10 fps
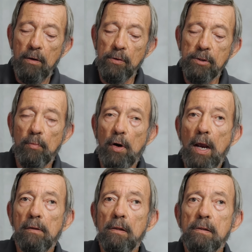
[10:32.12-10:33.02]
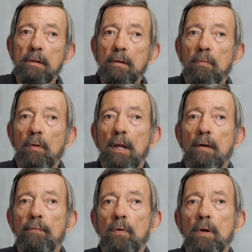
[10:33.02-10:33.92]
Do some practice. We'll
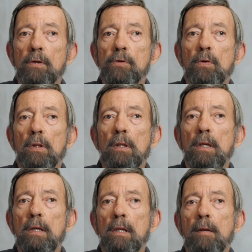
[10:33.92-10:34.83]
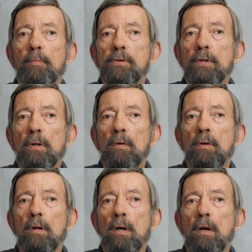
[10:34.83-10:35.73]
have for you shortly an
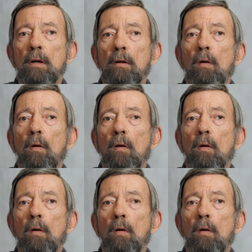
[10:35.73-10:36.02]
episode on